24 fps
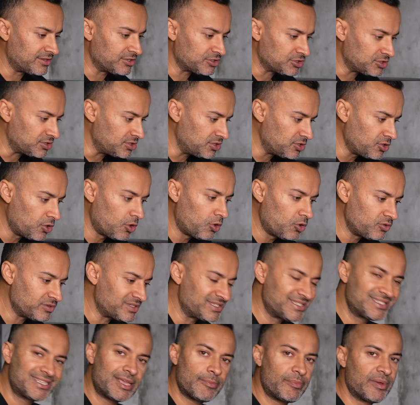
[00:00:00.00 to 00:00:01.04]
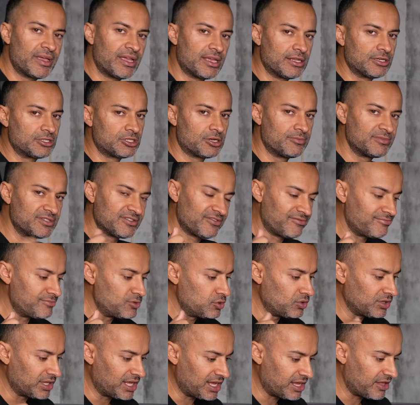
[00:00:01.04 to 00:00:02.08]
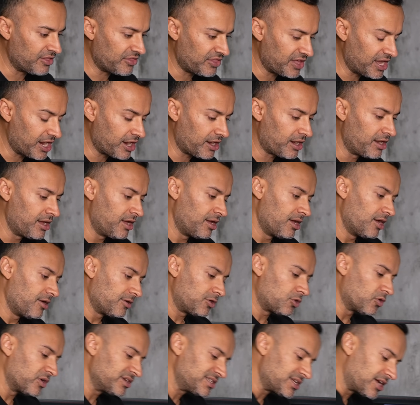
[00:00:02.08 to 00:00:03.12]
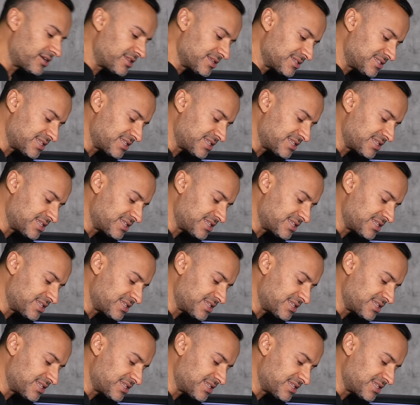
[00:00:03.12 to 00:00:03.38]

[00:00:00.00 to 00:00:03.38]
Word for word: There's no skipping in terms of moolah there. Going down to the